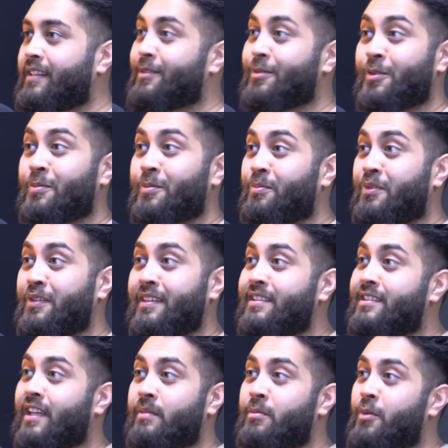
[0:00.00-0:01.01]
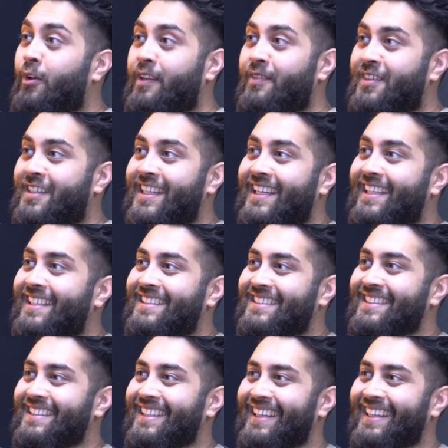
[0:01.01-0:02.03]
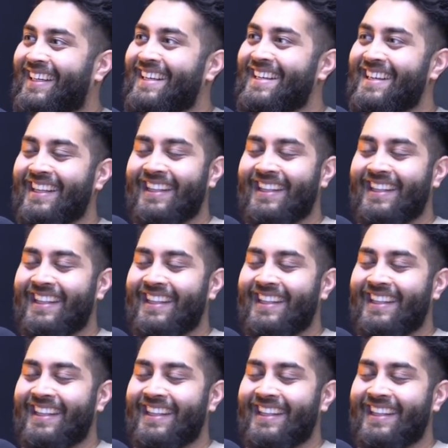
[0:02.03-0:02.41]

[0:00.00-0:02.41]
This was pre Jamie Oliver days. Wow.